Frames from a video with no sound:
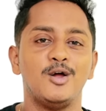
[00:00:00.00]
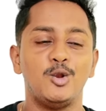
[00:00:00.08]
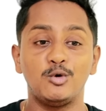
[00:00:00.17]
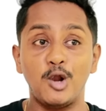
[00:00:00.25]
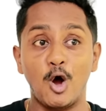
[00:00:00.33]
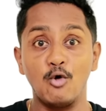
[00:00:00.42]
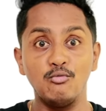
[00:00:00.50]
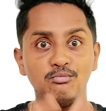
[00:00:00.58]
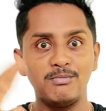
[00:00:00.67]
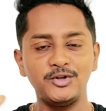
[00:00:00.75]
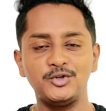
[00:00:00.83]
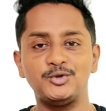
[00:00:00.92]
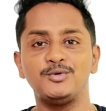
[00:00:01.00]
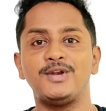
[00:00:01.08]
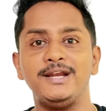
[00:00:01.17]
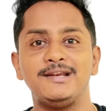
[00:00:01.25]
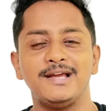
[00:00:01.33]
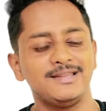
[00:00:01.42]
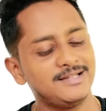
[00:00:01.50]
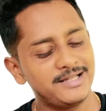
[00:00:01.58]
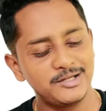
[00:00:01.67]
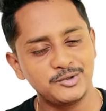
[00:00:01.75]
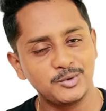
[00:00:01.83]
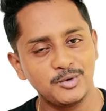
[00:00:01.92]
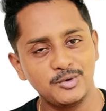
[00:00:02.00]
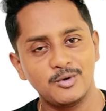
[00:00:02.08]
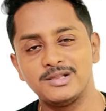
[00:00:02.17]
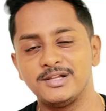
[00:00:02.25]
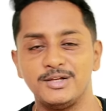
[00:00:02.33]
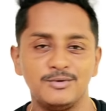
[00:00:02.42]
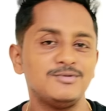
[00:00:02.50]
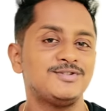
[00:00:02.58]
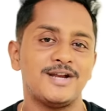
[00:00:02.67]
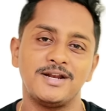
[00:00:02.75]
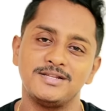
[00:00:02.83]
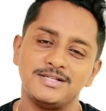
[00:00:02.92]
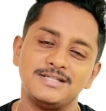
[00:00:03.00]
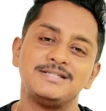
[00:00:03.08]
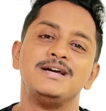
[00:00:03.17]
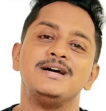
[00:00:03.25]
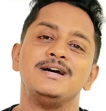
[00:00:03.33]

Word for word: Nakul, how much to write like that? I'll show you all the new strategies